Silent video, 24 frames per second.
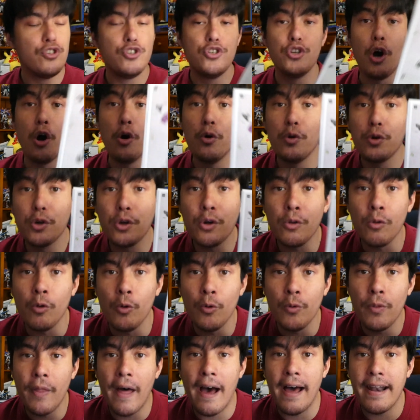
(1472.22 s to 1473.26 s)
Don't
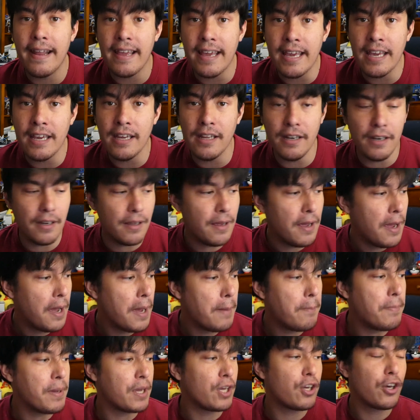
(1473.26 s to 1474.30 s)
glue that in,
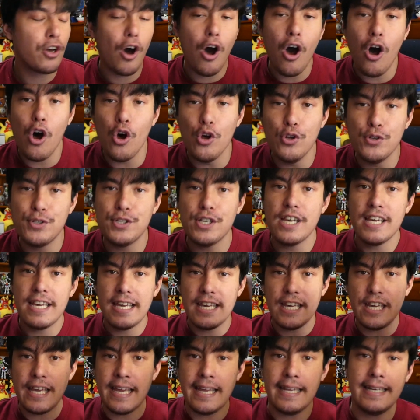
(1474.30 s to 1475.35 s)
because
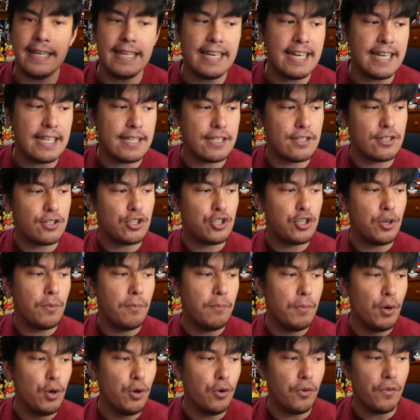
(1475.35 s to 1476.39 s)
it needs to
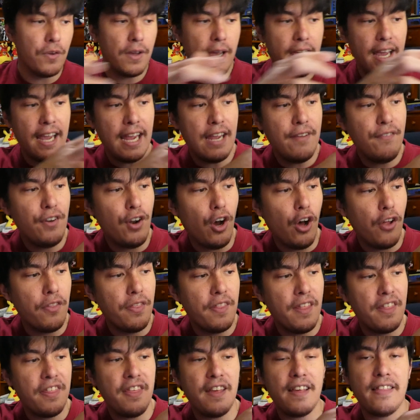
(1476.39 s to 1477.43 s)
move. Even on
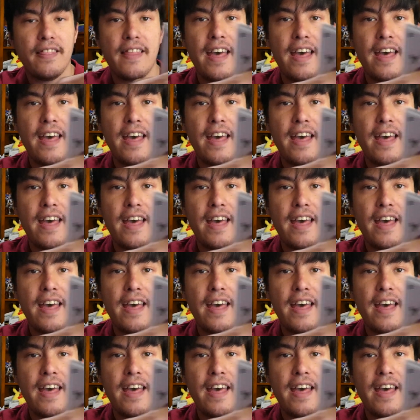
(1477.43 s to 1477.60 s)
the thing